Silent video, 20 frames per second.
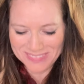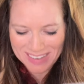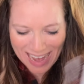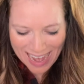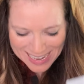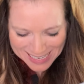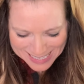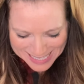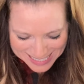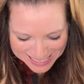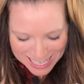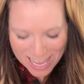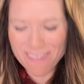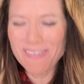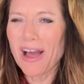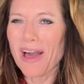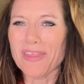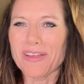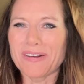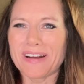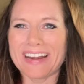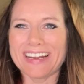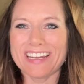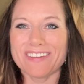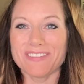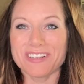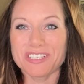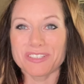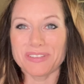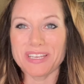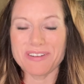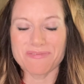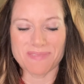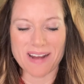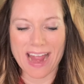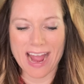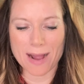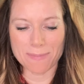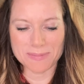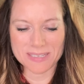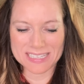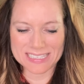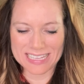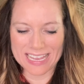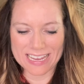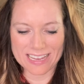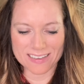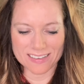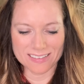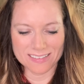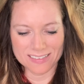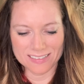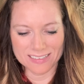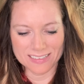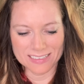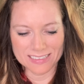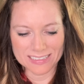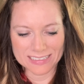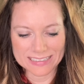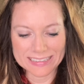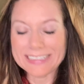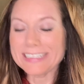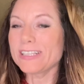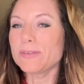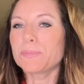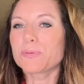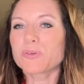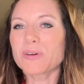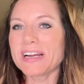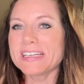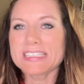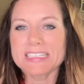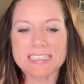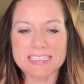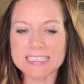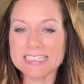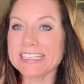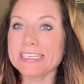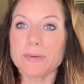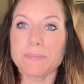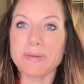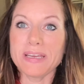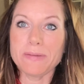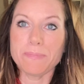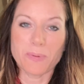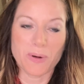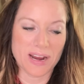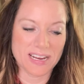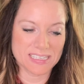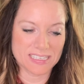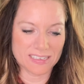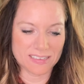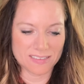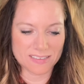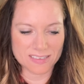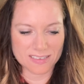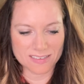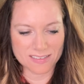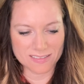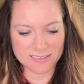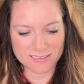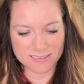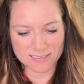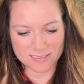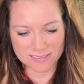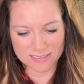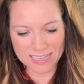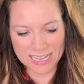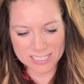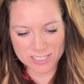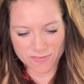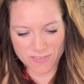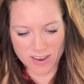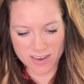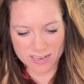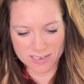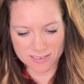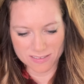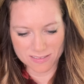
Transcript: I just love how they're individually wrapped. It's like little presents in a big present. That's fun.